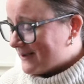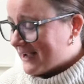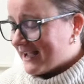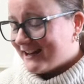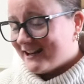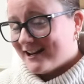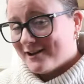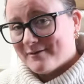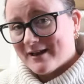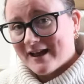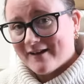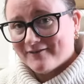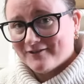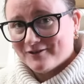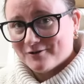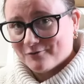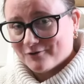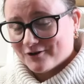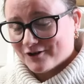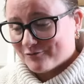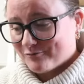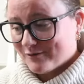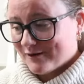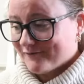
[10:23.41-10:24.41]
I ended up having to
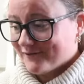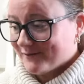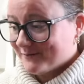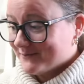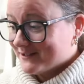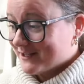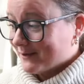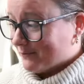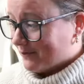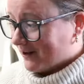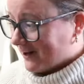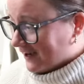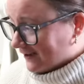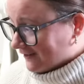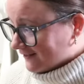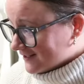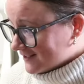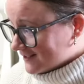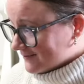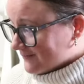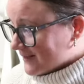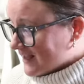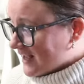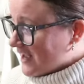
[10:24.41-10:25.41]
order one from somewhere
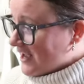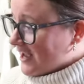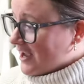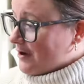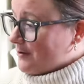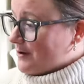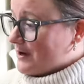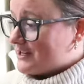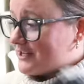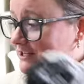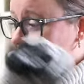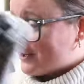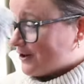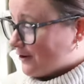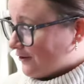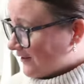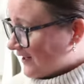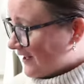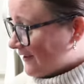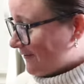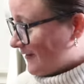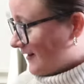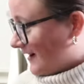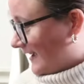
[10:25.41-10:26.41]
else, which is
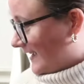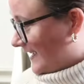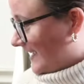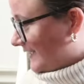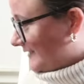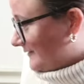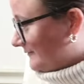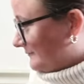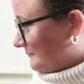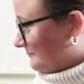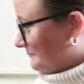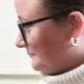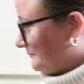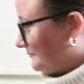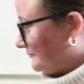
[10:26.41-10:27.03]
totally fine.